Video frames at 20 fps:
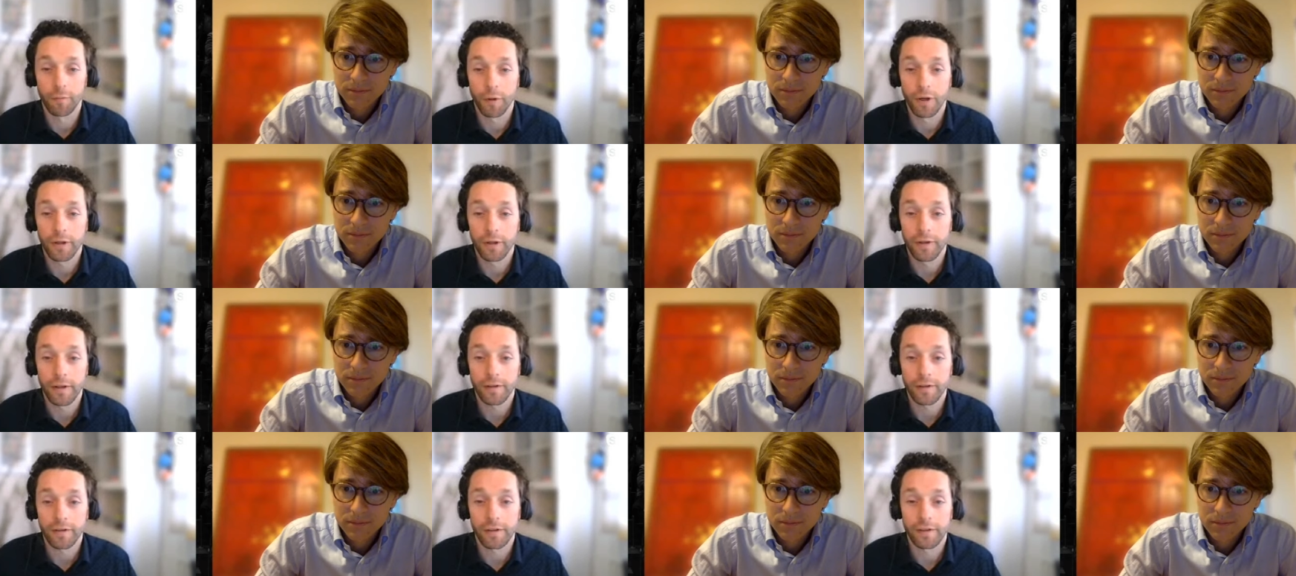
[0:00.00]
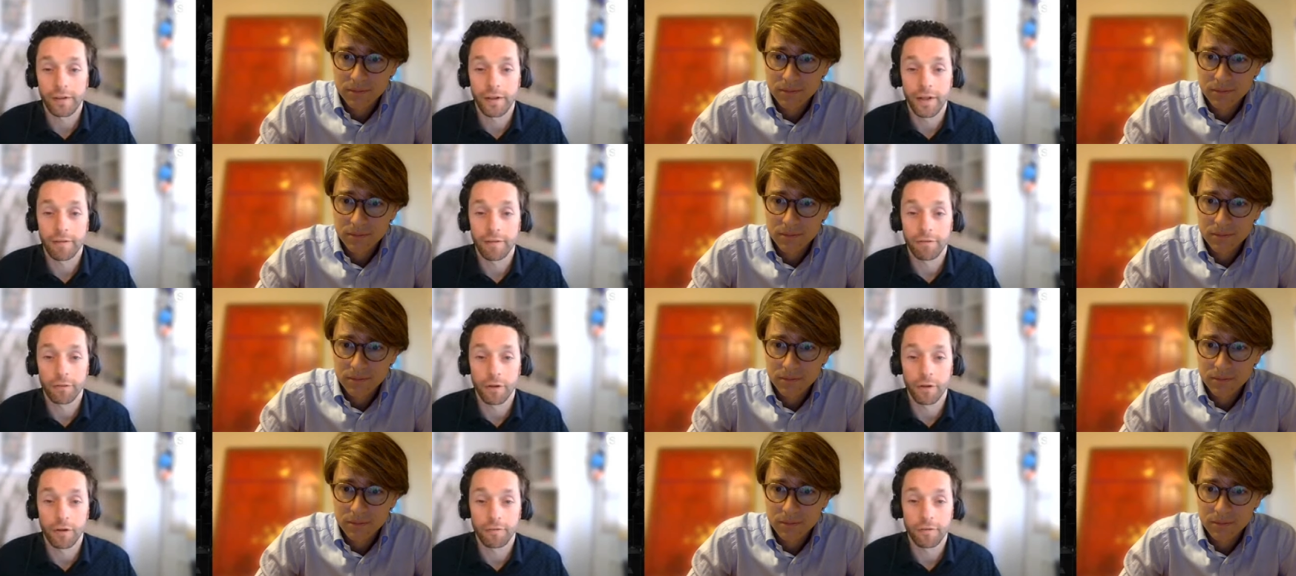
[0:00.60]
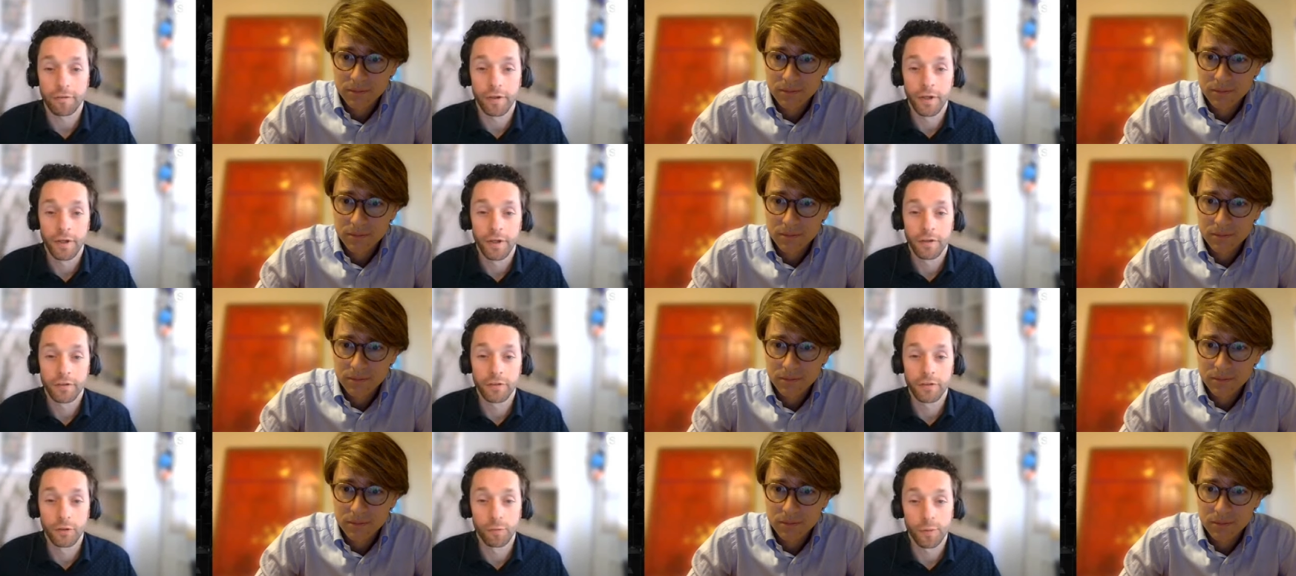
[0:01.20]
Speaker 1: politics at the level of
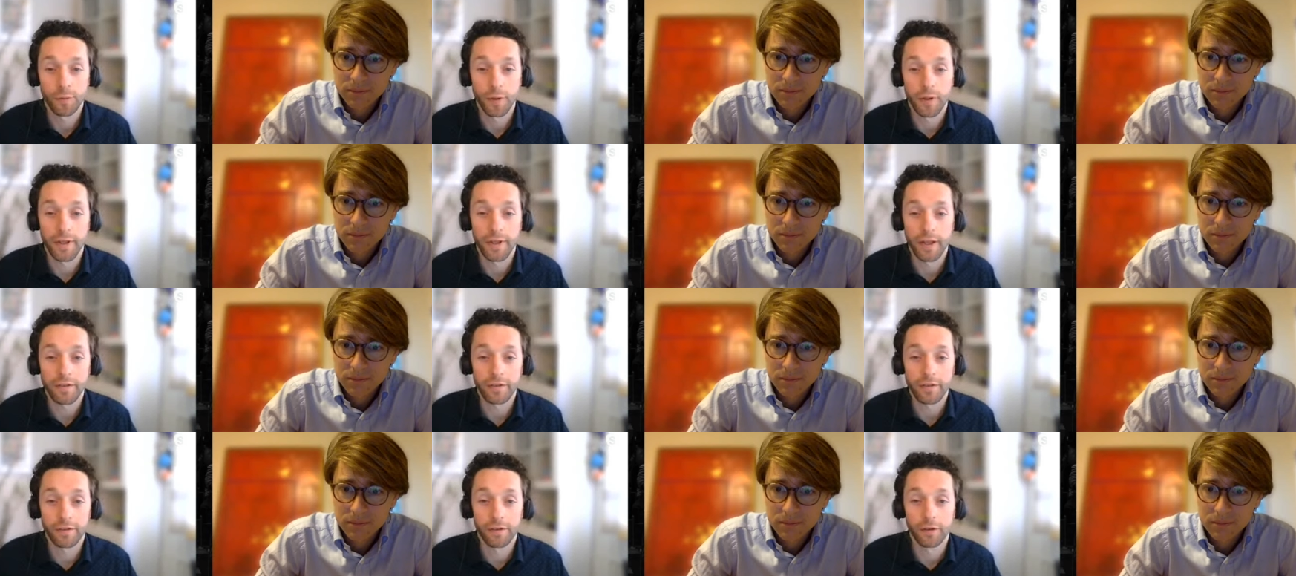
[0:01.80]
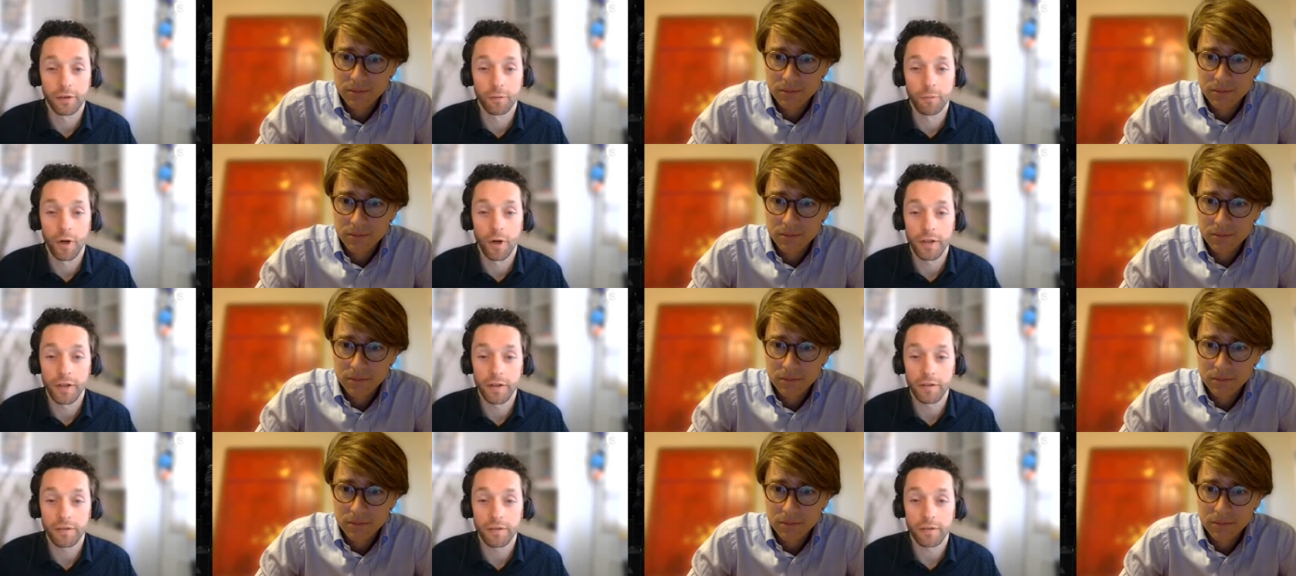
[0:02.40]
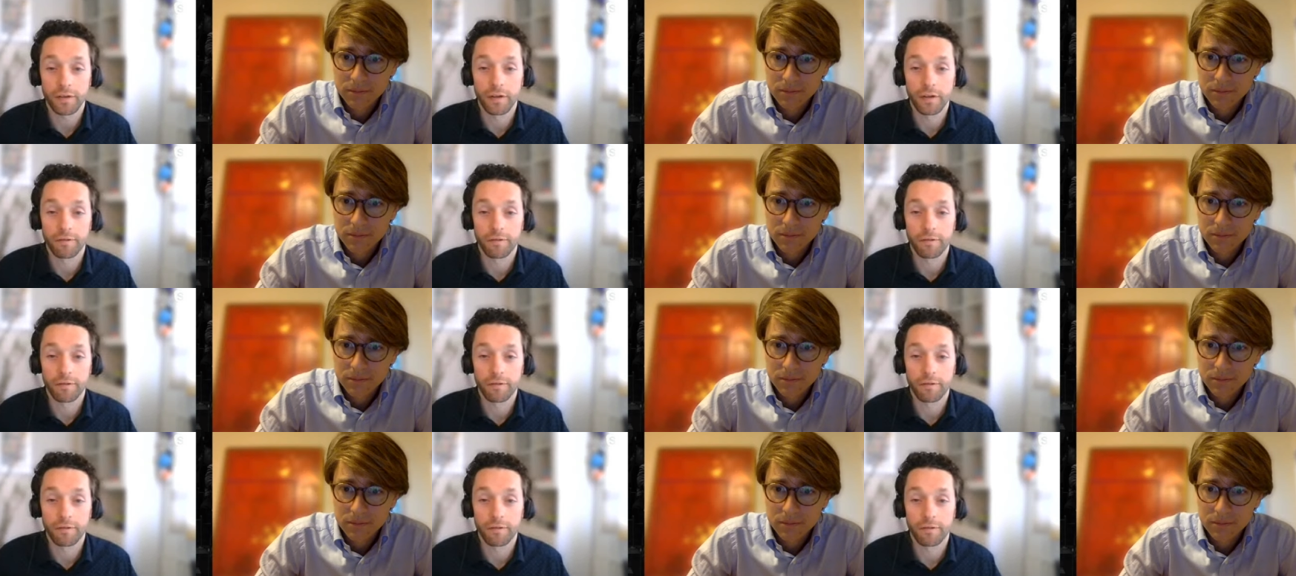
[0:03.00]
supranational bodies